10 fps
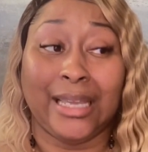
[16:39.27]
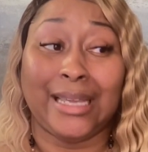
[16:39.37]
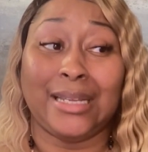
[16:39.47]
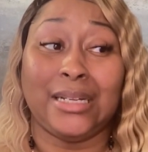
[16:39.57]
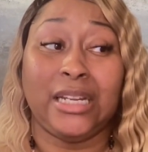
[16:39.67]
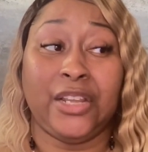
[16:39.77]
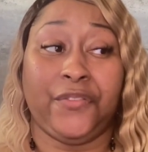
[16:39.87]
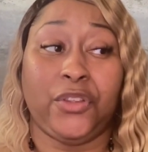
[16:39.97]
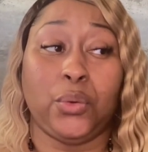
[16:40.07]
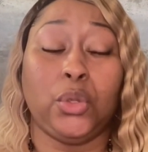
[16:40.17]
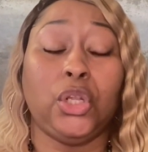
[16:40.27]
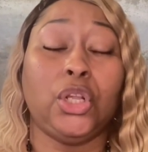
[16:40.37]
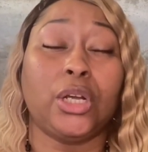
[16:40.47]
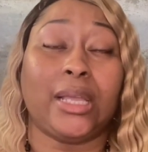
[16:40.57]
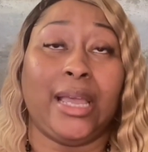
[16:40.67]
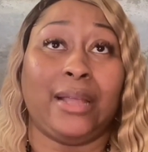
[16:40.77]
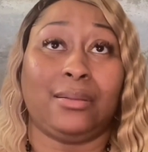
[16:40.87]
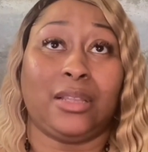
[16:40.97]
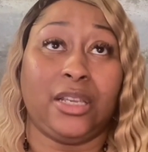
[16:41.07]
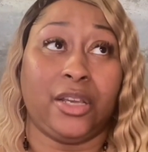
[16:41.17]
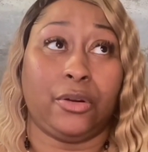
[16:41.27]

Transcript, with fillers: And if you look at the